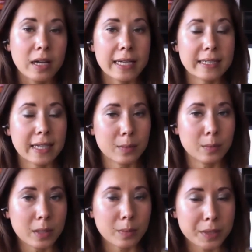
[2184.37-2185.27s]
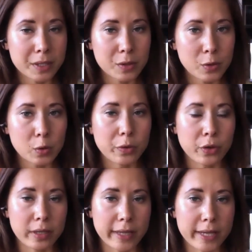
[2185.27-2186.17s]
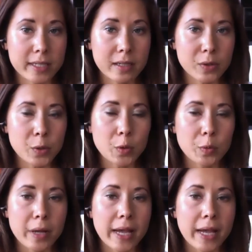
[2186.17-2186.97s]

It can be bean soup or a lentil soup.